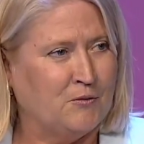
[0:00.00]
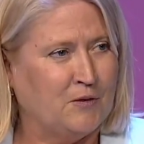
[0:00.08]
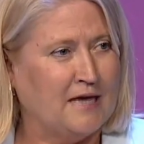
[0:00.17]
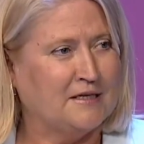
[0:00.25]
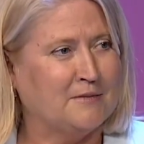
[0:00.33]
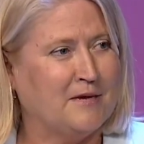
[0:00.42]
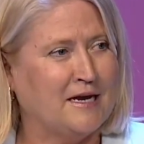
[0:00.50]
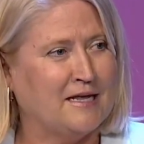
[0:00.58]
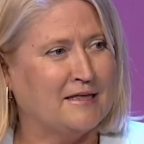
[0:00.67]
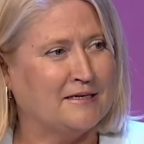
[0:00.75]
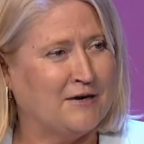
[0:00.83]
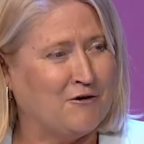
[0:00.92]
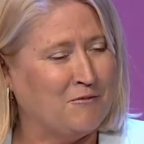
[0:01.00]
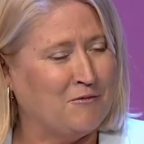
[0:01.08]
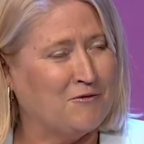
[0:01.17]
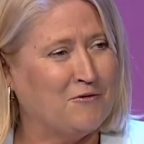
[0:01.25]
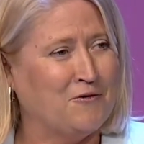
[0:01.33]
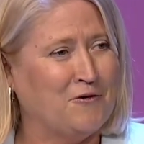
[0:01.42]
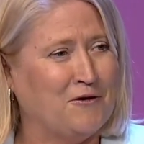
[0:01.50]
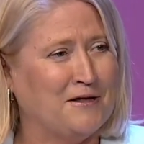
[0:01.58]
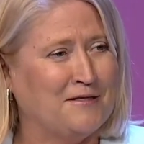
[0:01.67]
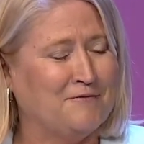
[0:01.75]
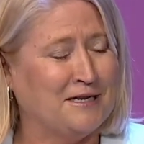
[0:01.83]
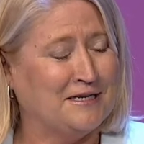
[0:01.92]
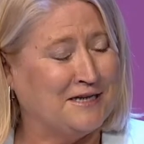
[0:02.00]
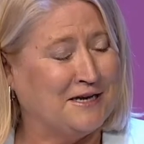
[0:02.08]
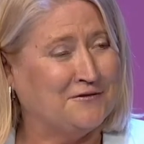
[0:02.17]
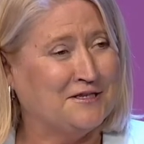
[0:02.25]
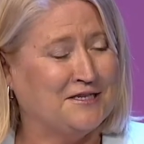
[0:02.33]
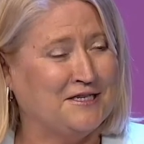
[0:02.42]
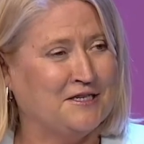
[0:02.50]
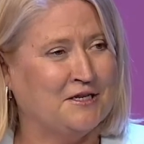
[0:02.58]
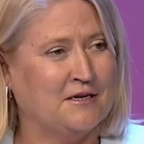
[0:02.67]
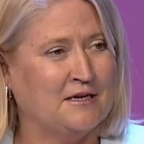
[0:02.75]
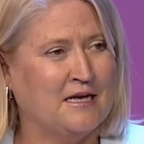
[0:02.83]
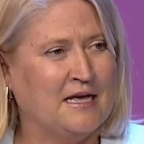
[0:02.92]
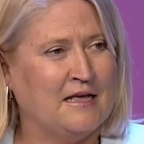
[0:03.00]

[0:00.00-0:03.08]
we had to make the terrible call and the really tough decision